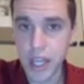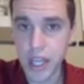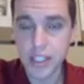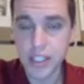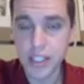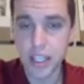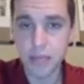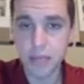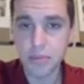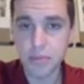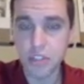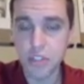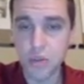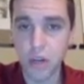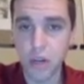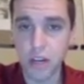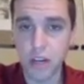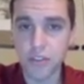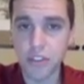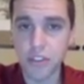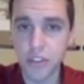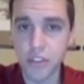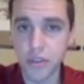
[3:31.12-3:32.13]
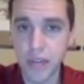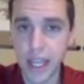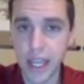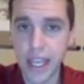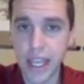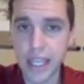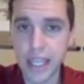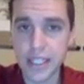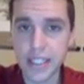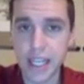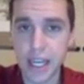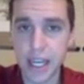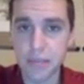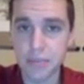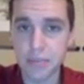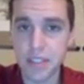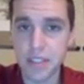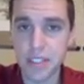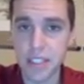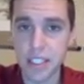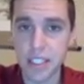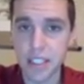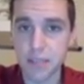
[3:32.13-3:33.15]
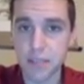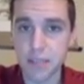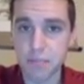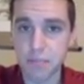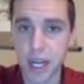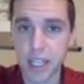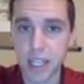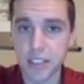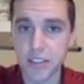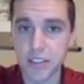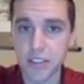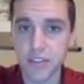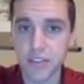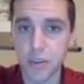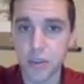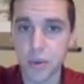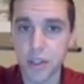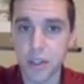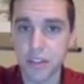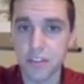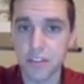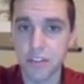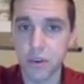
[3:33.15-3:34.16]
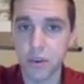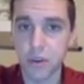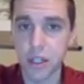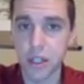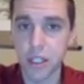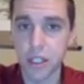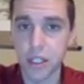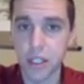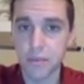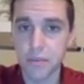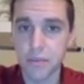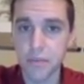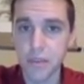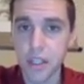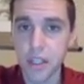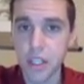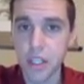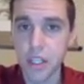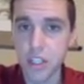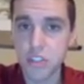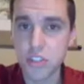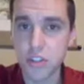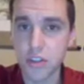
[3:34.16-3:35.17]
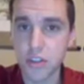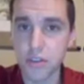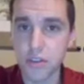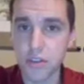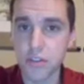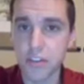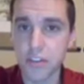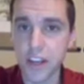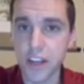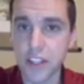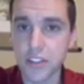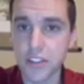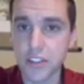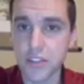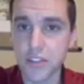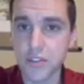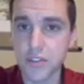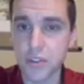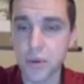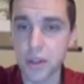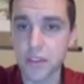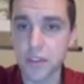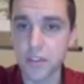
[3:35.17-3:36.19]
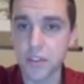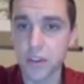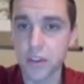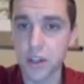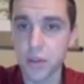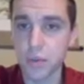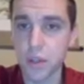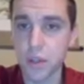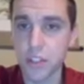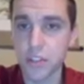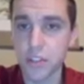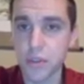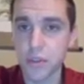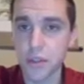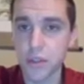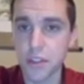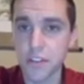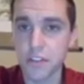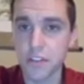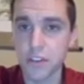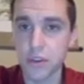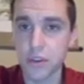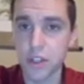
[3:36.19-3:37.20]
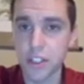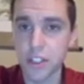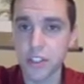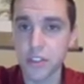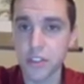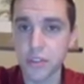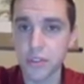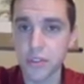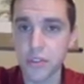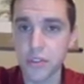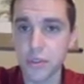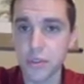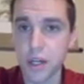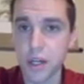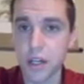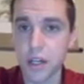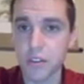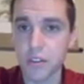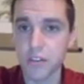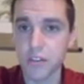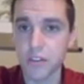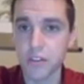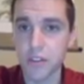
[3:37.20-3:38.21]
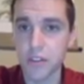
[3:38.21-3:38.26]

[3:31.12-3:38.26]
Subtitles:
times 12. You do a times c, product of 24. So the factors of 24, 124, 212,